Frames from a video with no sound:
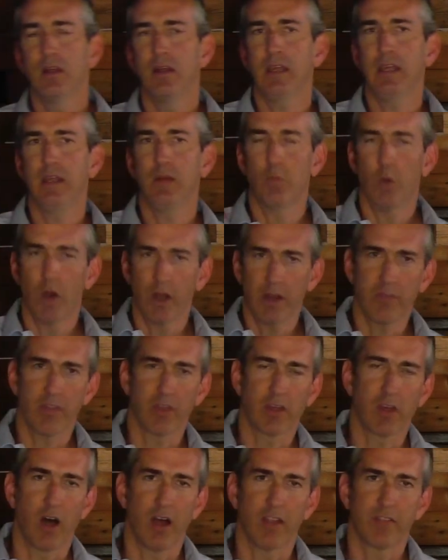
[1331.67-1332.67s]
in one of
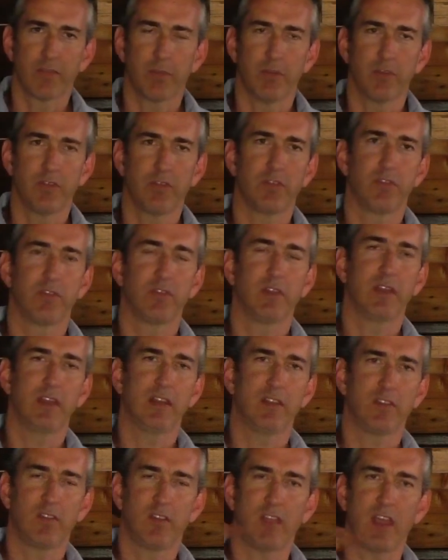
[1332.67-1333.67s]
the Gospels,
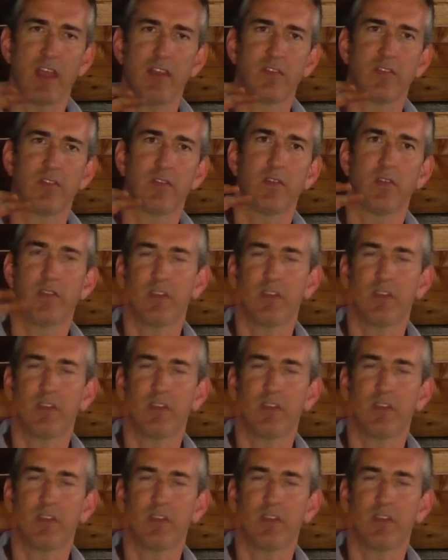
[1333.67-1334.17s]
it says